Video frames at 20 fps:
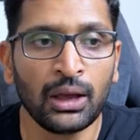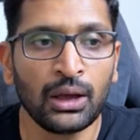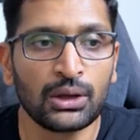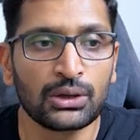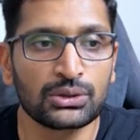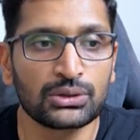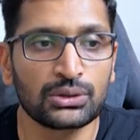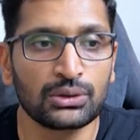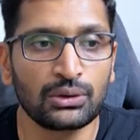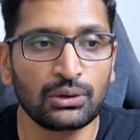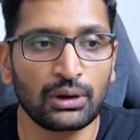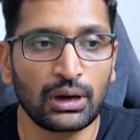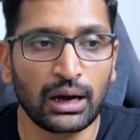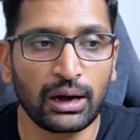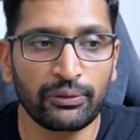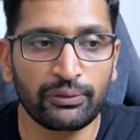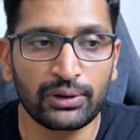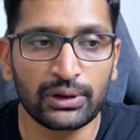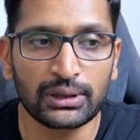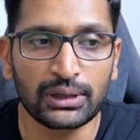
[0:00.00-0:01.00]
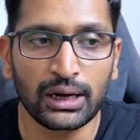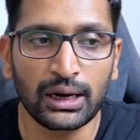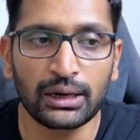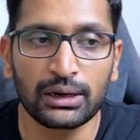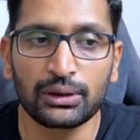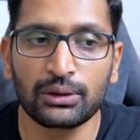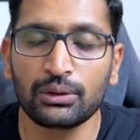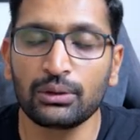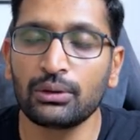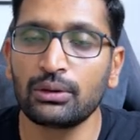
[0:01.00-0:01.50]
so after that
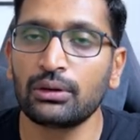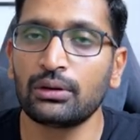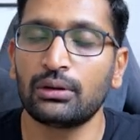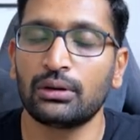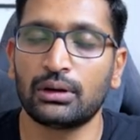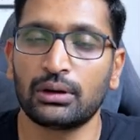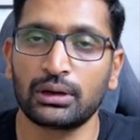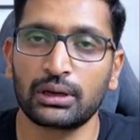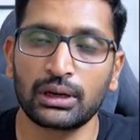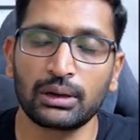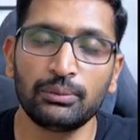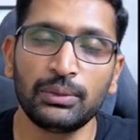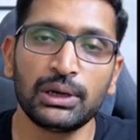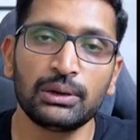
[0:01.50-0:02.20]
your uh, commit